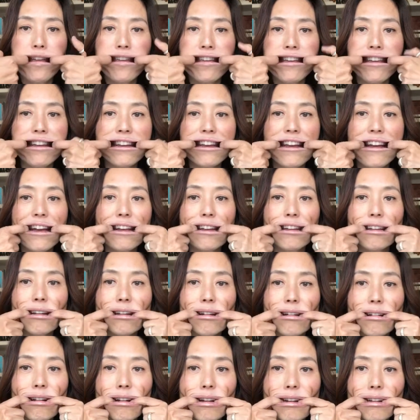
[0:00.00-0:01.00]
you're not
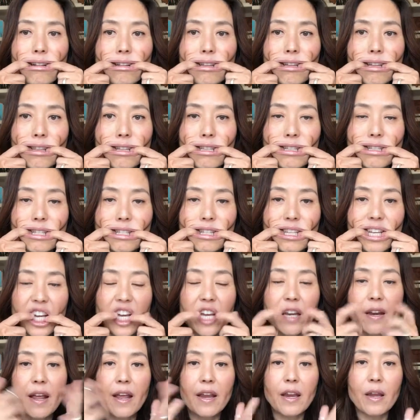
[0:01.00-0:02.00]
crinkling the
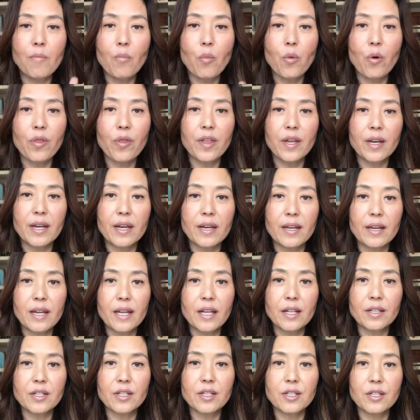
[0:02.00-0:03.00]
skin any more than it
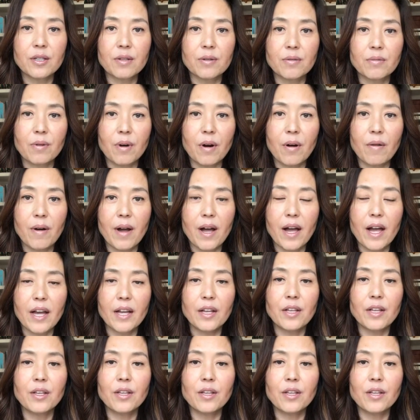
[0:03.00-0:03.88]
needs to, all right?